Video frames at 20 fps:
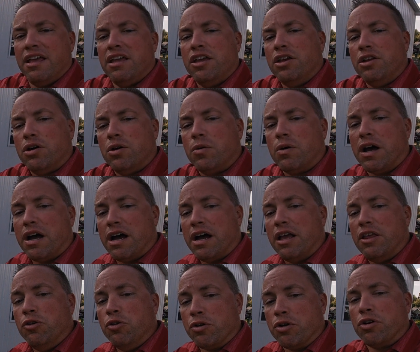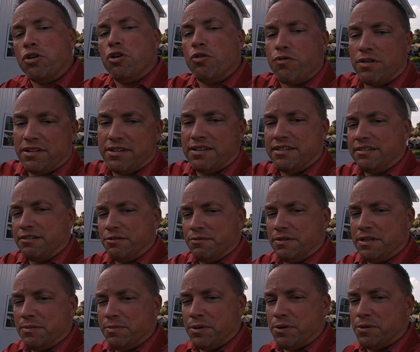you know, you can go rent this at Home
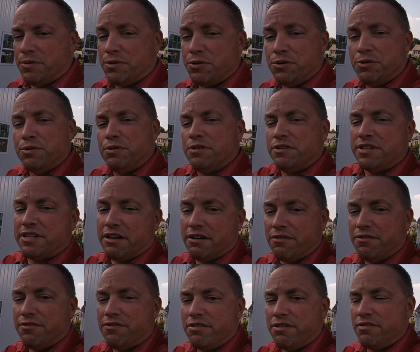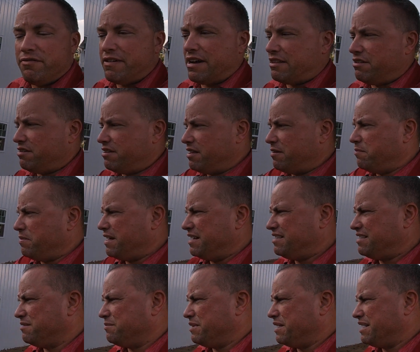Depot and do it yourself rather than pay
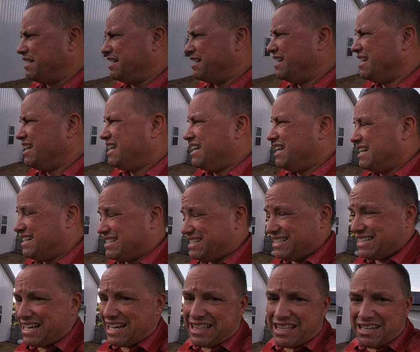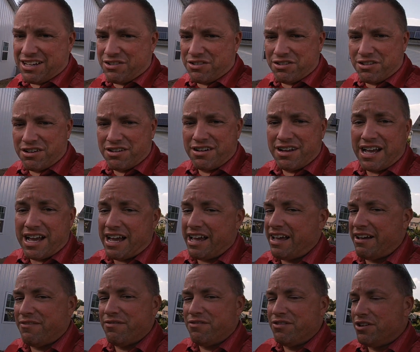somebody. It's not that hard. I
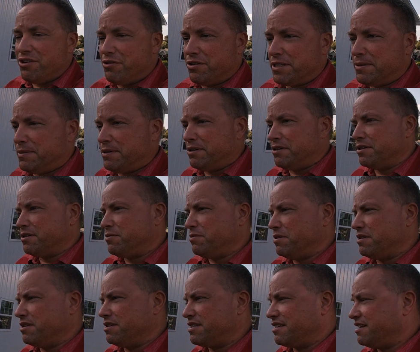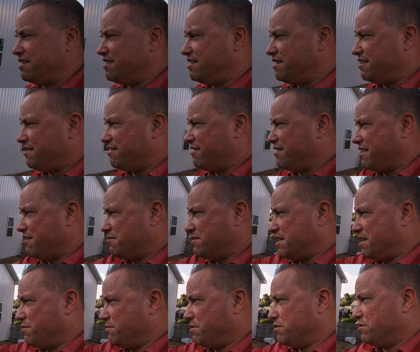have no experience with the skid steer, and I was
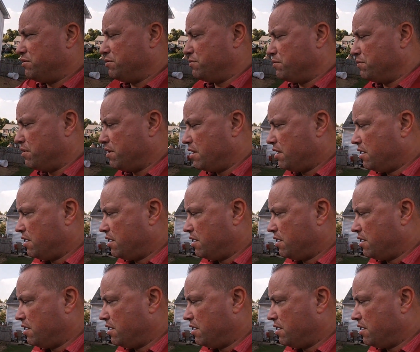able to do